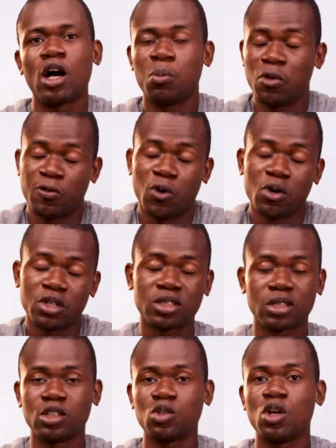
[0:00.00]
of
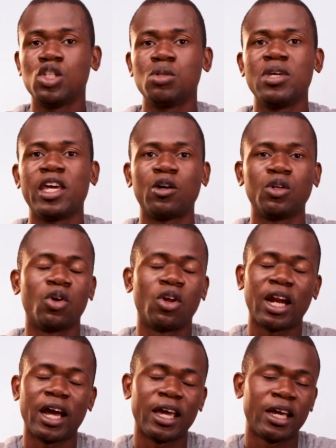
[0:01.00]
course is going to be held
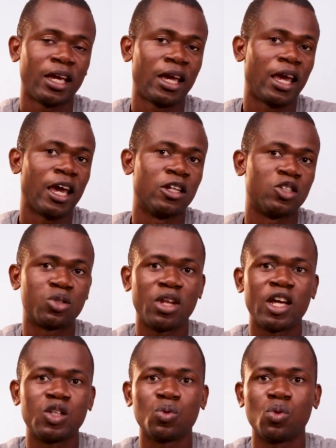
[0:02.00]
online, and
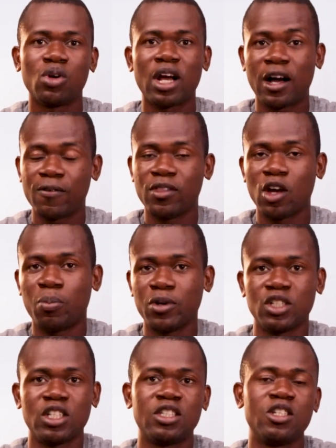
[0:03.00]
students would have the
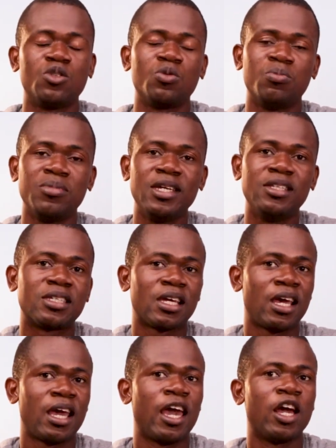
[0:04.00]
opportunity to meet
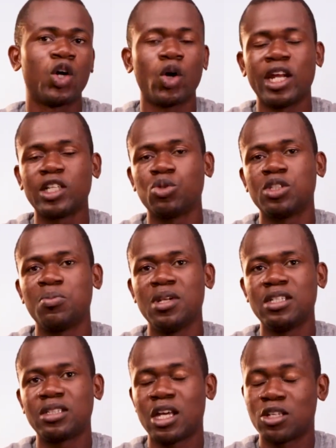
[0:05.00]
and connect with
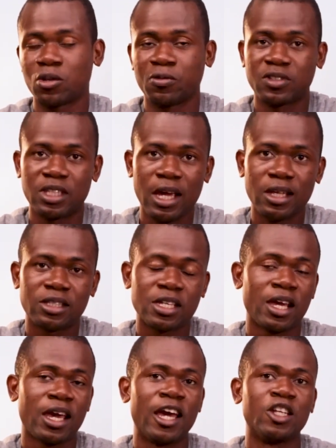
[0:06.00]
ministers of state
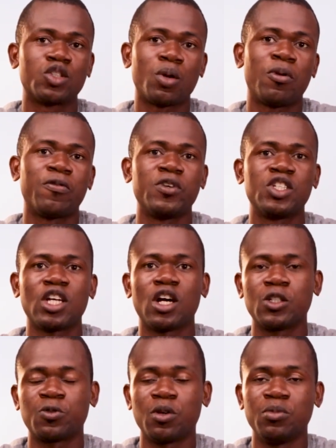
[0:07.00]
and top
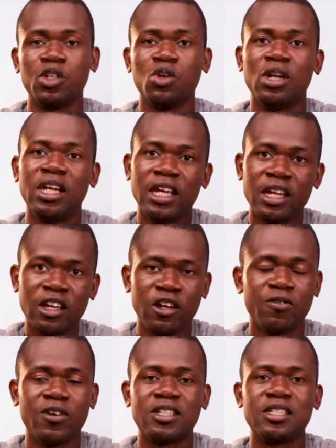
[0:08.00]
officials from leading
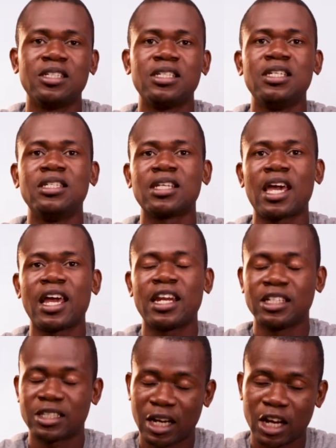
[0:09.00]
universities and
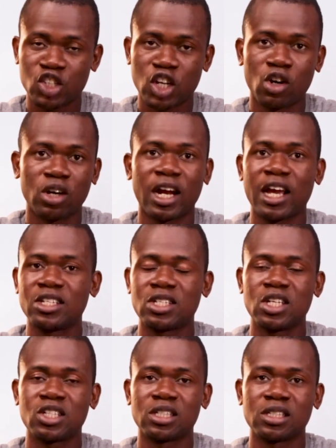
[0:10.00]
international
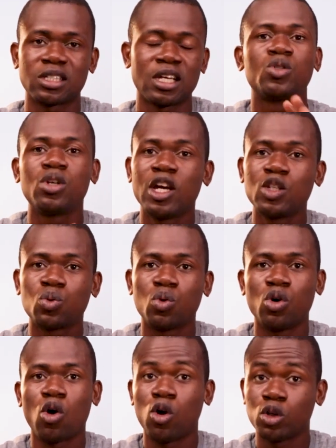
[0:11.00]
organizations. Students
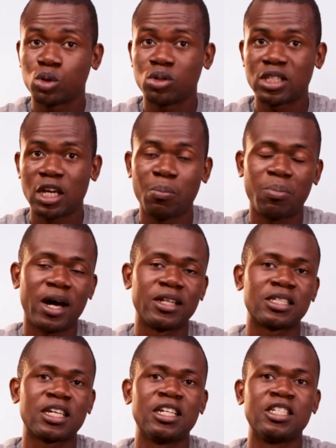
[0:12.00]
would also take
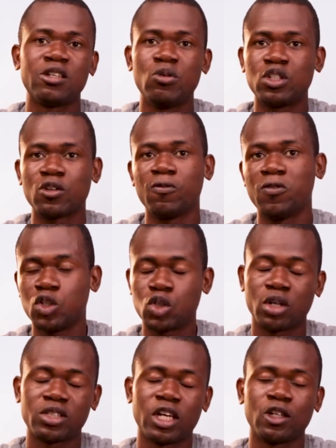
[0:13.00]
part in series of
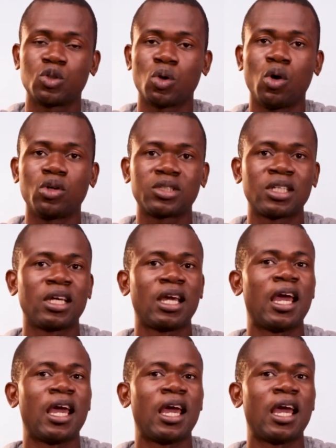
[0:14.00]
virtual tech talks